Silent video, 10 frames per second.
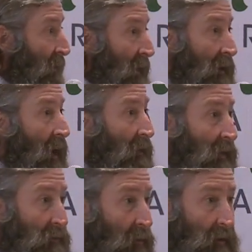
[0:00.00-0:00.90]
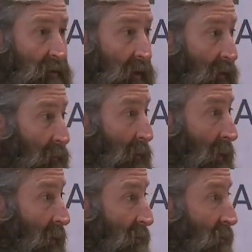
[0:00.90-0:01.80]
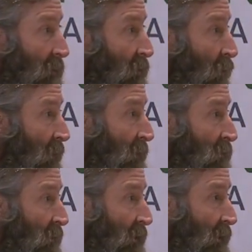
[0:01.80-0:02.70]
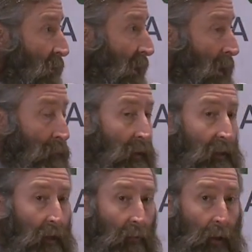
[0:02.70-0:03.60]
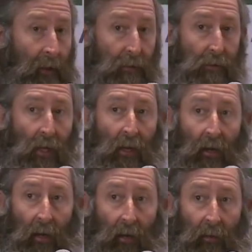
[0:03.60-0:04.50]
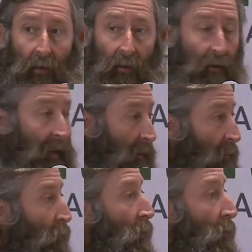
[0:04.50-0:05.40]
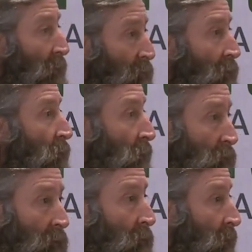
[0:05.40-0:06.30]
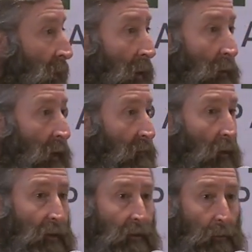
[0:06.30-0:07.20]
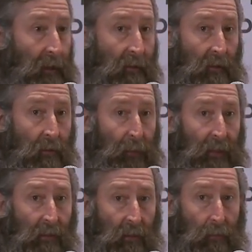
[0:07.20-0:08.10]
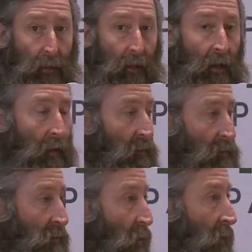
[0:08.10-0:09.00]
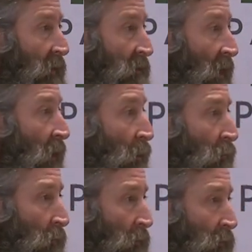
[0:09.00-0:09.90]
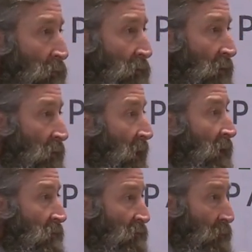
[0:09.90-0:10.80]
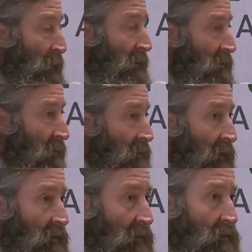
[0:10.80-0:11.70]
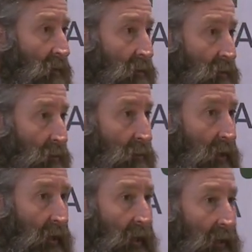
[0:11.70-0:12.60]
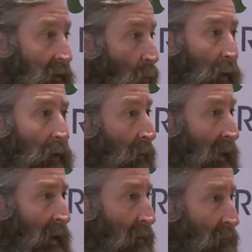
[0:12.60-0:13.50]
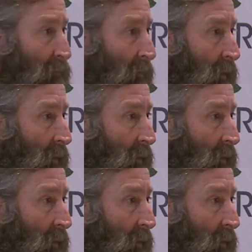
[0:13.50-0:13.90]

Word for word: Thank God they started sending to us in the 20s. It, it happened at King Ranch, and then that grew and grew and grew, and now we have all these amazing species. But the story is not over. There's still lots of species that exist in zoos today that we don't have.